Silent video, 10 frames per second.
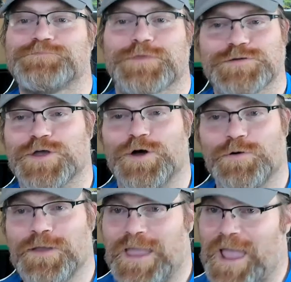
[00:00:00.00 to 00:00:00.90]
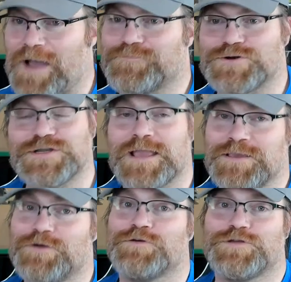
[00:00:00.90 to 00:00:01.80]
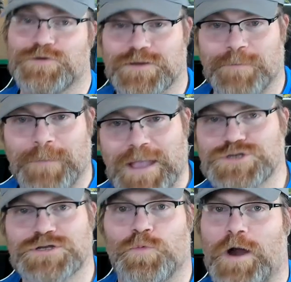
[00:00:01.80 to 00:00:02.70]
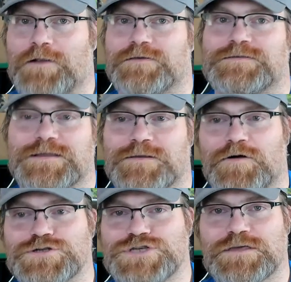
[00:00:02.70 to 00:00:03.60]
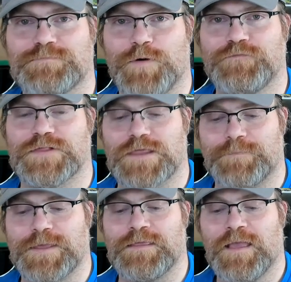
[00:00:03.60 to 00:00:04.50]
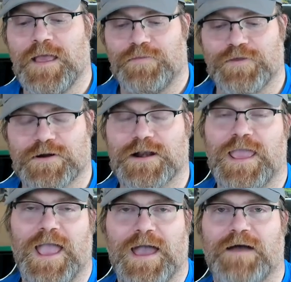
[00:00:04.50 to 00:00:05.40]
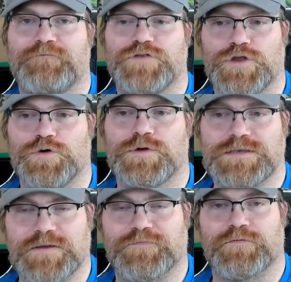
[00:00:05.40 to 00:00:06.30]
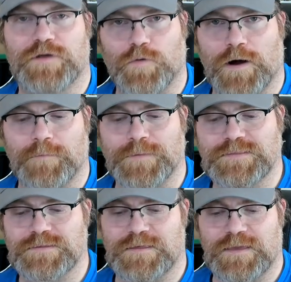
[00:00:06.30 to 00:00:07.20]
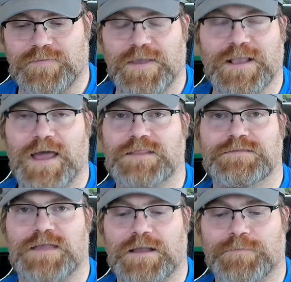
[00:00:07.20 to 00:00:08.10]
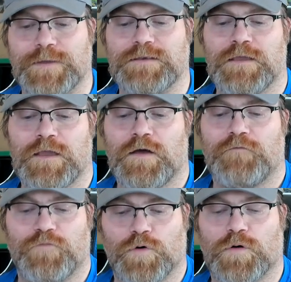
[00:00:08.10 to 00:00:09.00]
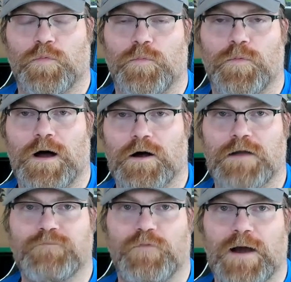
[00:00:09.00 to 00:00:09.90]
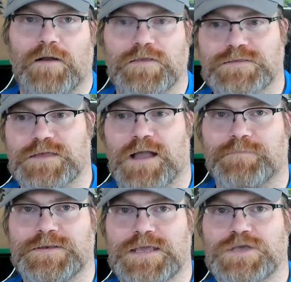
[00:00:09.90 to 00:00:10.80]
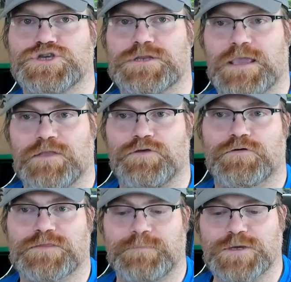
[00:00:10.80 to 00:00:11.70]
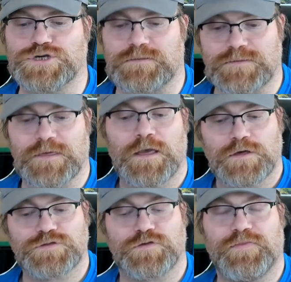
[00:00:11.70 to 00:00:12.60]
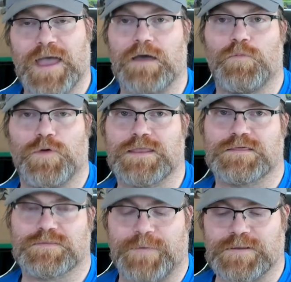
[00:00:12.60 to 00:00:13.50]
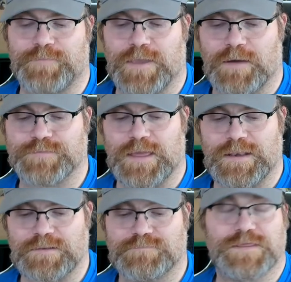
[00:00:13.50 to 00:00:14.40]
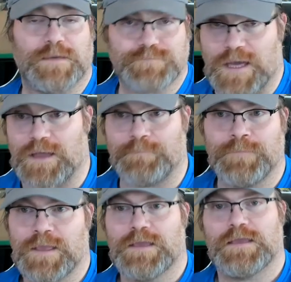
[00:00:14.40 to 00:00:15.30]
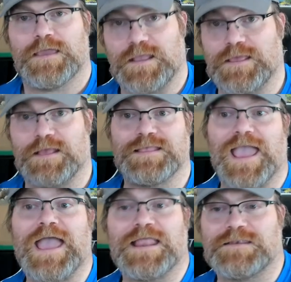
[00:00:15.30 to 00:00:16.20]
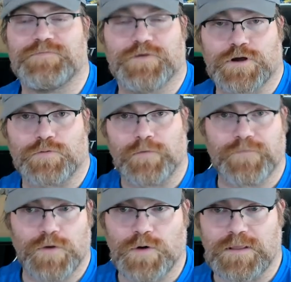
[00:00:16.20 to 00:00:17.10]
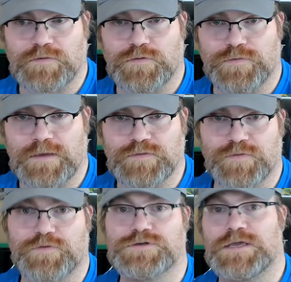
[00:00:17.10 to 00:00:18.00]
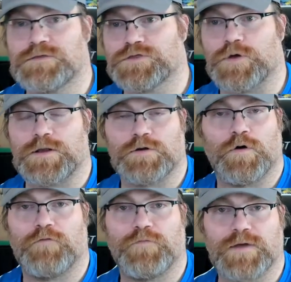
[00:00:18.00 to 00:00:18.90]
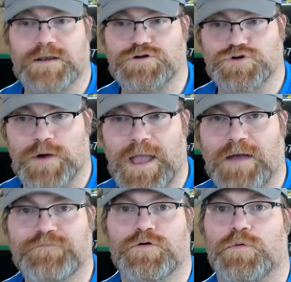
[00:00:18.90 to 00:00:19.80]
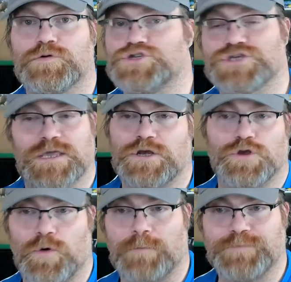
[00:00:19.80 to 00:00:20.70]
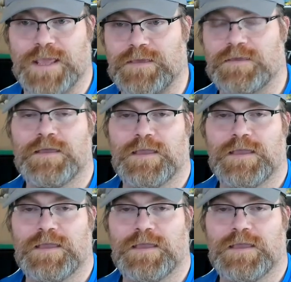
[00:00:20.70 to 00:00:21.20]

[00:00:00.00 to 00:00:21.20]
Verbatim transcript: So after 10 years, you can imagine wireless technology has moved a little bit. They're going to have new and different requirements in that guidance document for RF wireless documentation in your submissions. So that we can expect to be updated. Sometime at the end, they're going to review it in 2013. So I don't know if we'll get a draft or we'll just get a new update